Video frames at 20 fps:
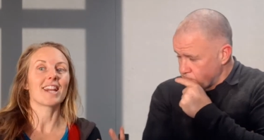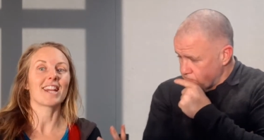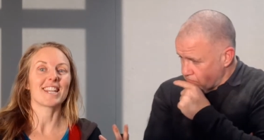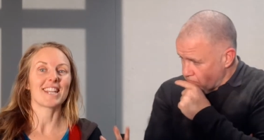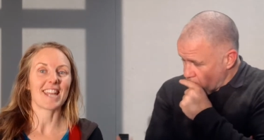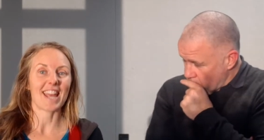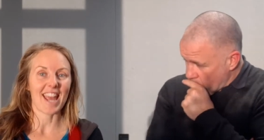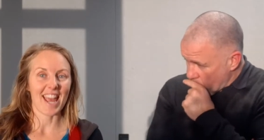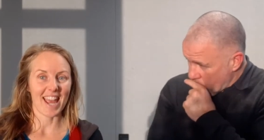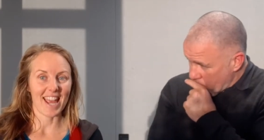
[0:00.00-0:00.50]
Speaker 1: I
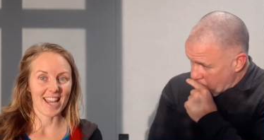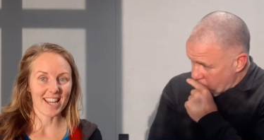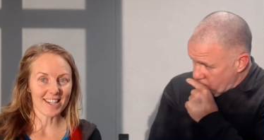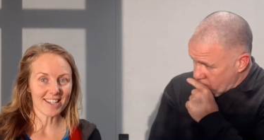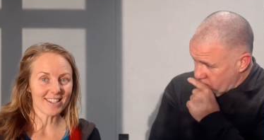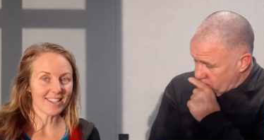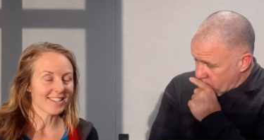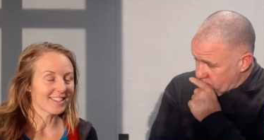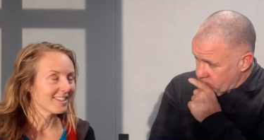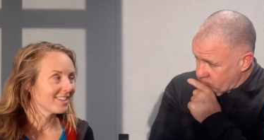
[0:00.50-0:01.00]

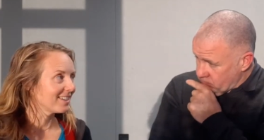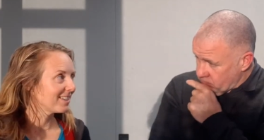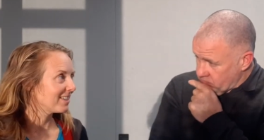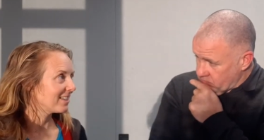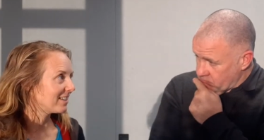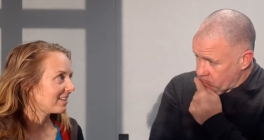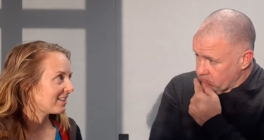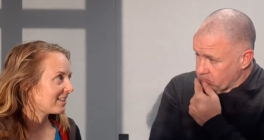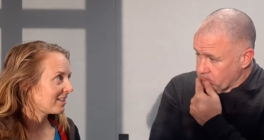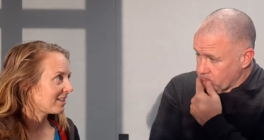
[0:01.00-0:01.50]
can
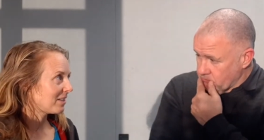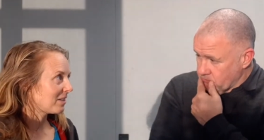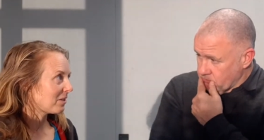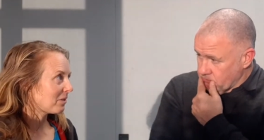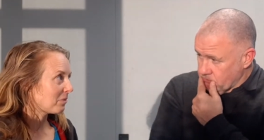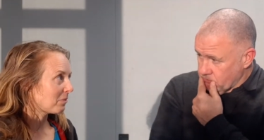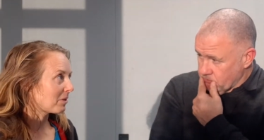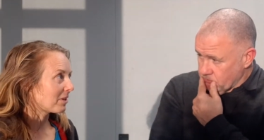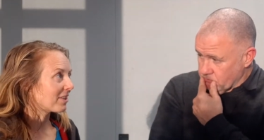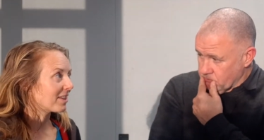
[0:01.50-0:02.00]

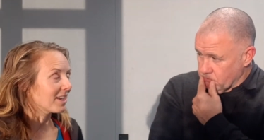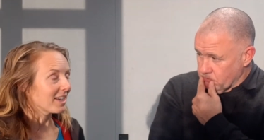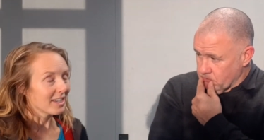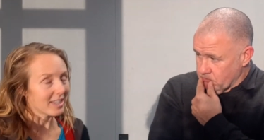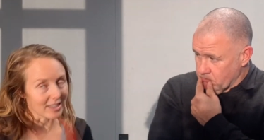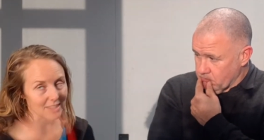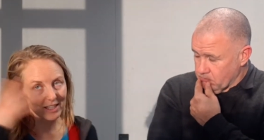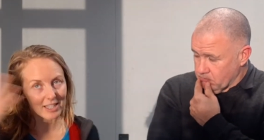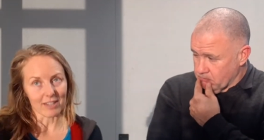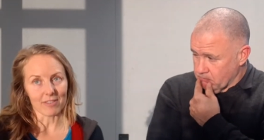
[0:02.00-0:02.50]
hmm.
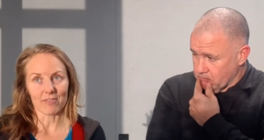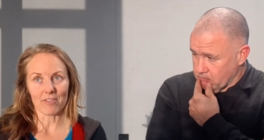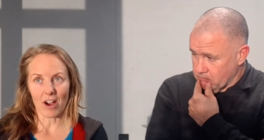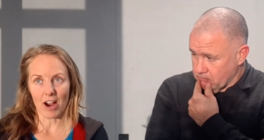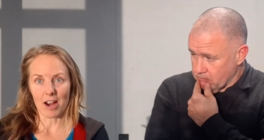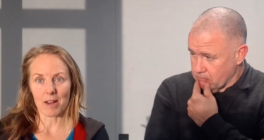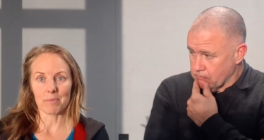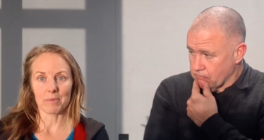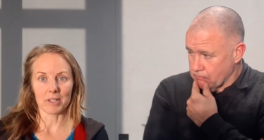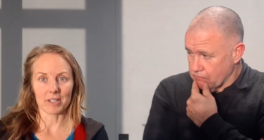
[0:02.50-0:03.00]
within mm. the
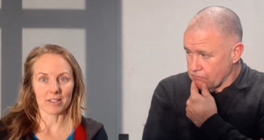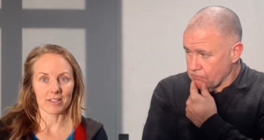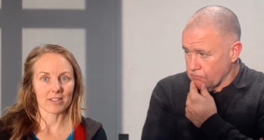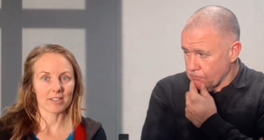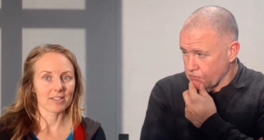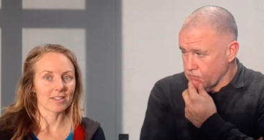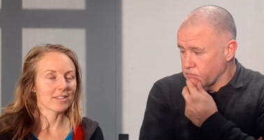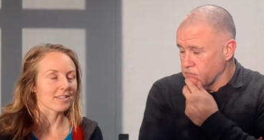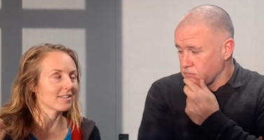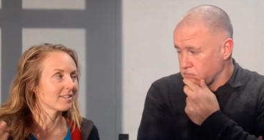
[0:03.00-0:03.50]

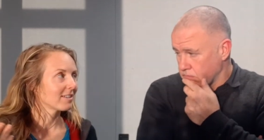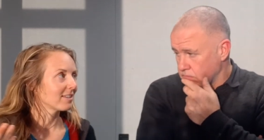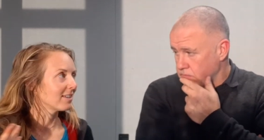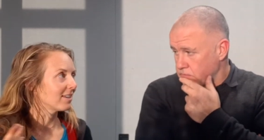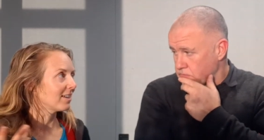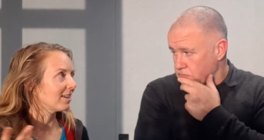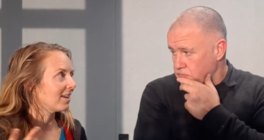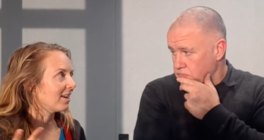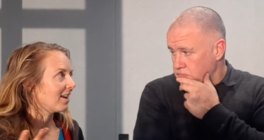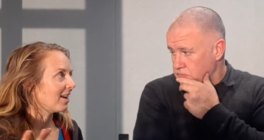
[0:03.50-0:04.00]
environment
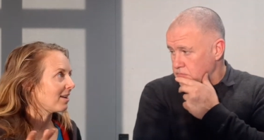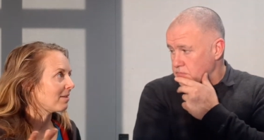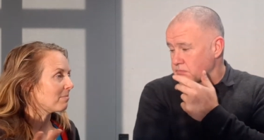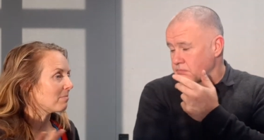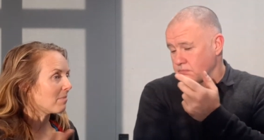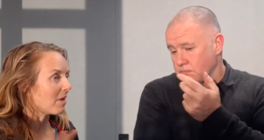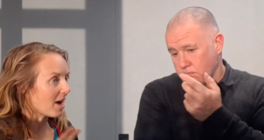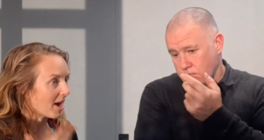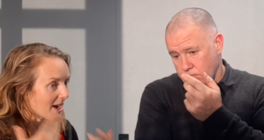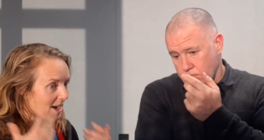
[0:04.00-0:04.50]
and
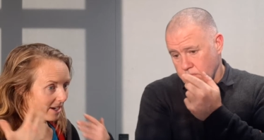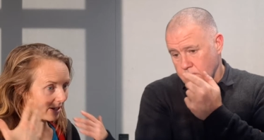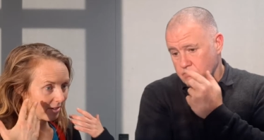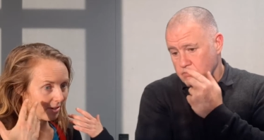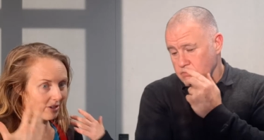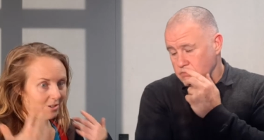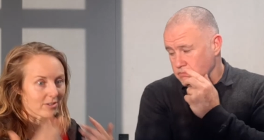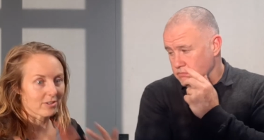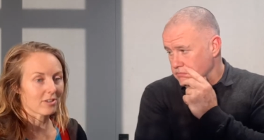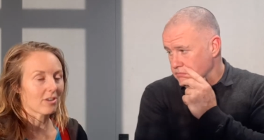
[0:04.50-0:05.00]
my
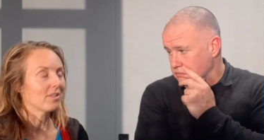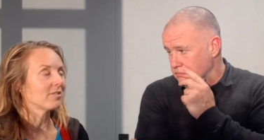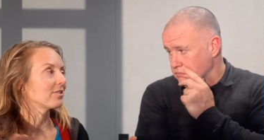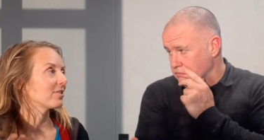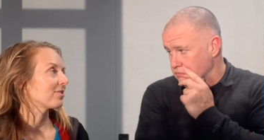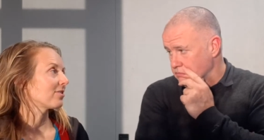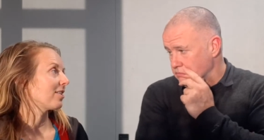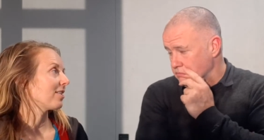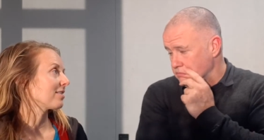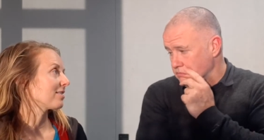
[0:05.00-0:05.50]
own
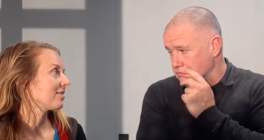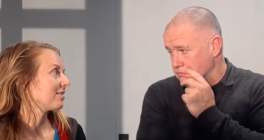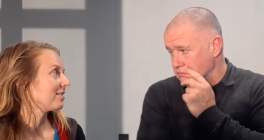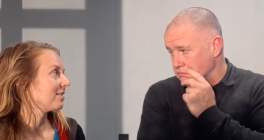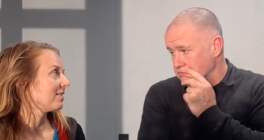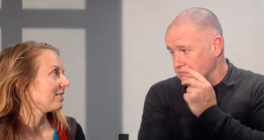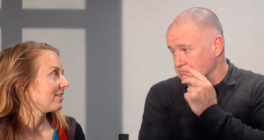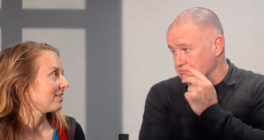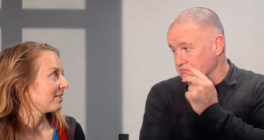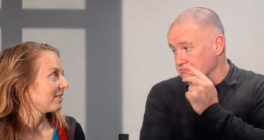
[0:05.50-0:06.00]
construct.
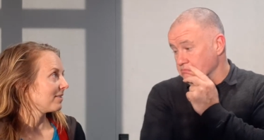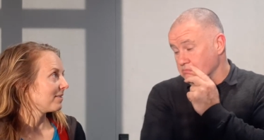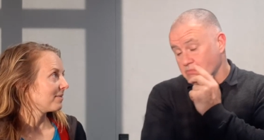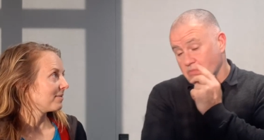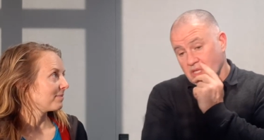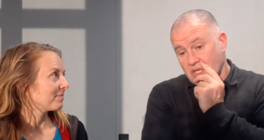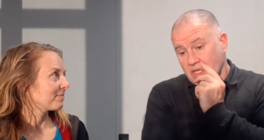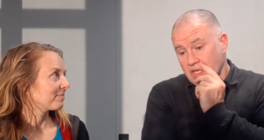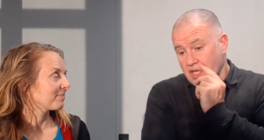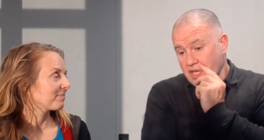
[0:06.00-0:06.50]
Speaker 2: Mm.
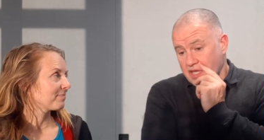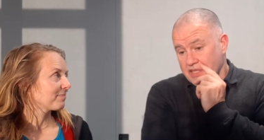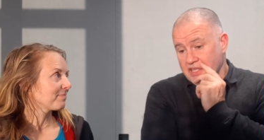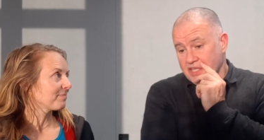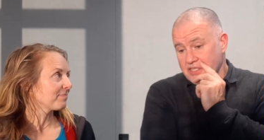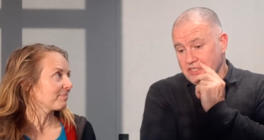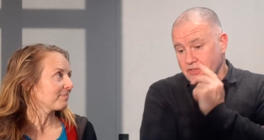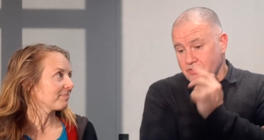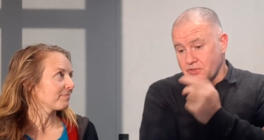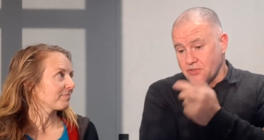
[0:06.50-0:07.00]
And
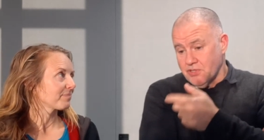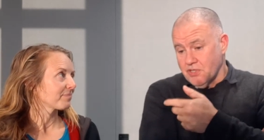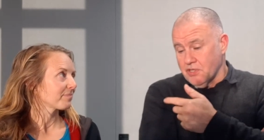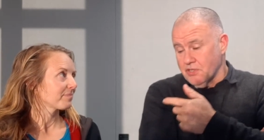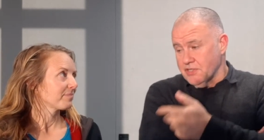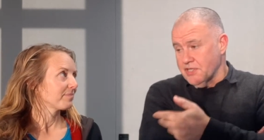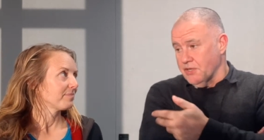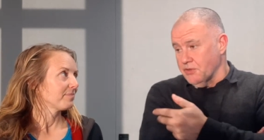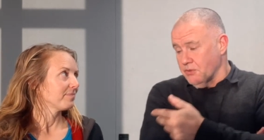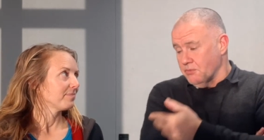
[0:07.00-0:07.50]
that's interesting
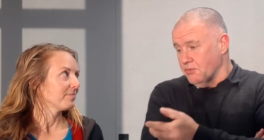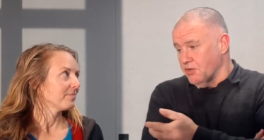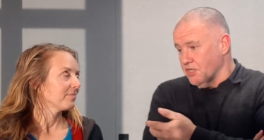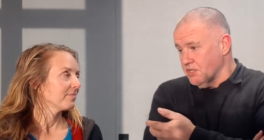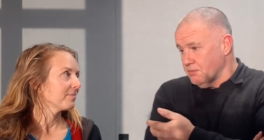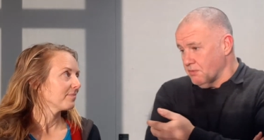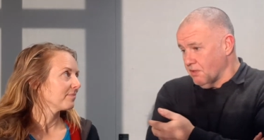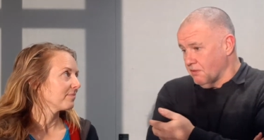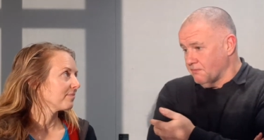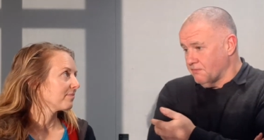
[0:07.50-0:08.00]
because that
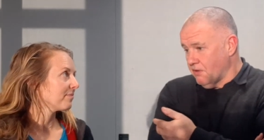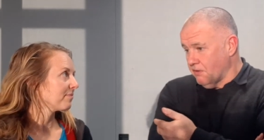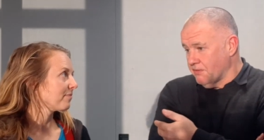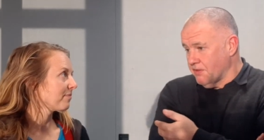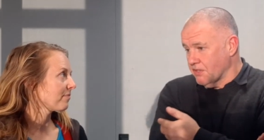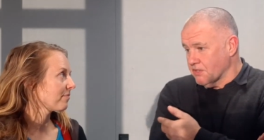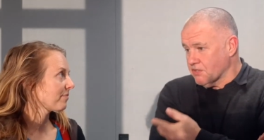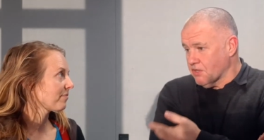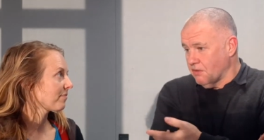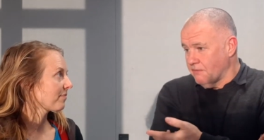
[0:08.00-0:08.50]
reminds me of, of
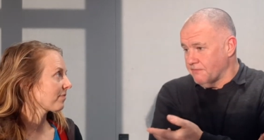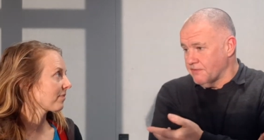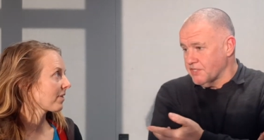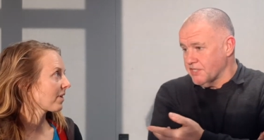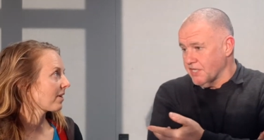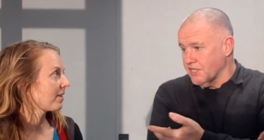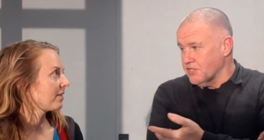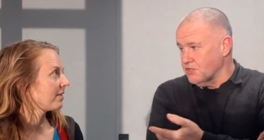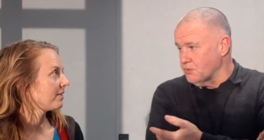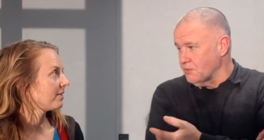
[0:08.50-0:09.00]
those
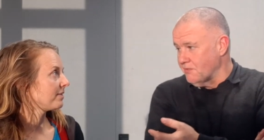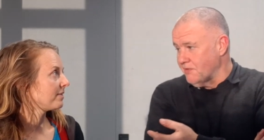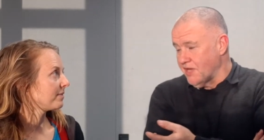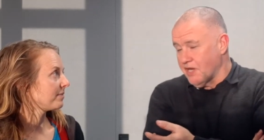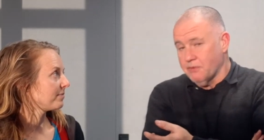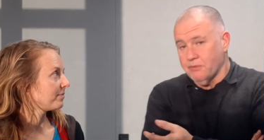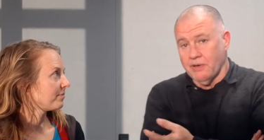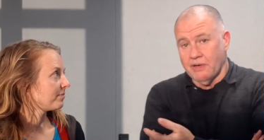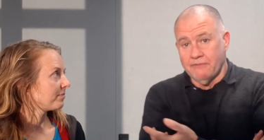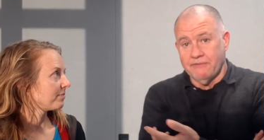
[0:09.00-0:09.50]
conversations we've had
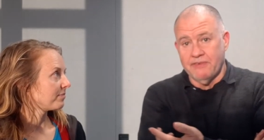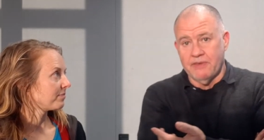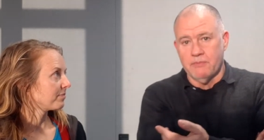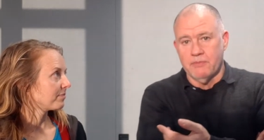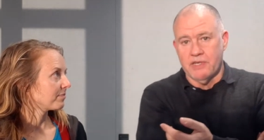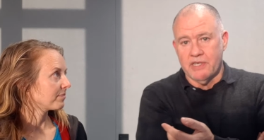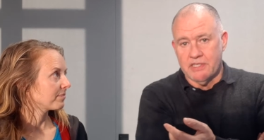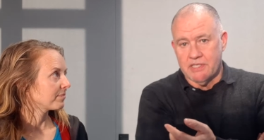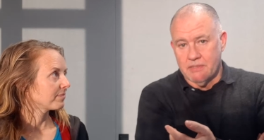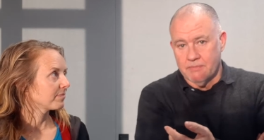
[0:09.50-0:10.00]
around
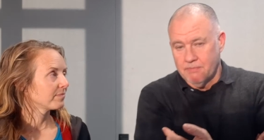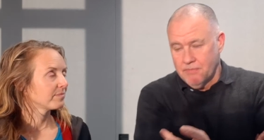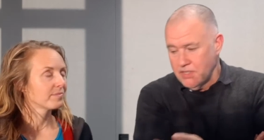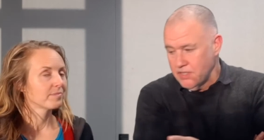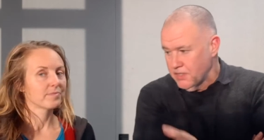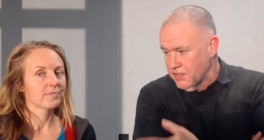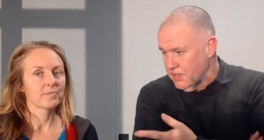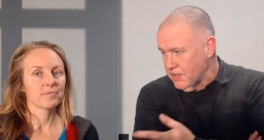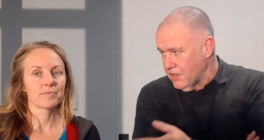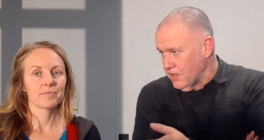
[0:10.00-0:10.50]
feminism.
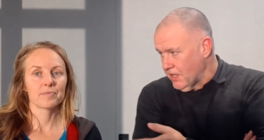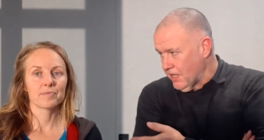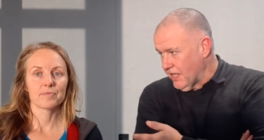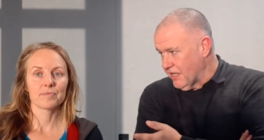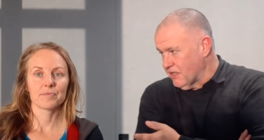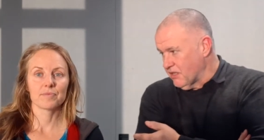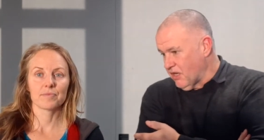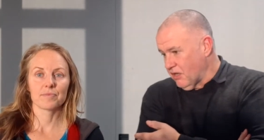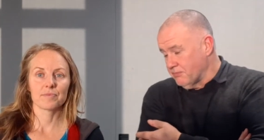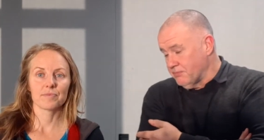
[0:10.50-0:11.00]

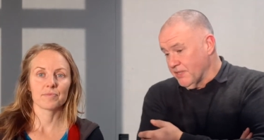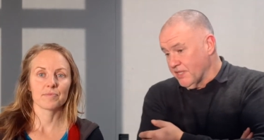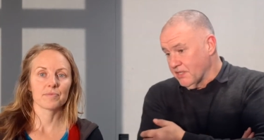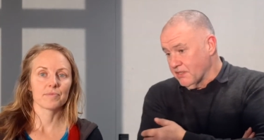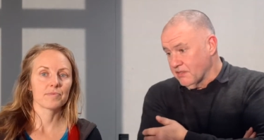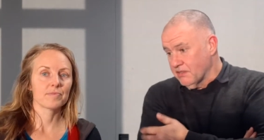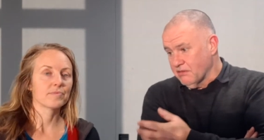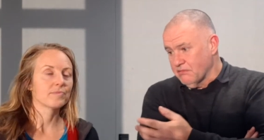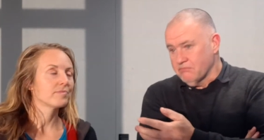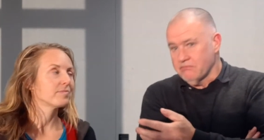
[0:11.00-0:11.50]
And I've
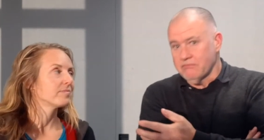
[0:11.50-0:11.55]
been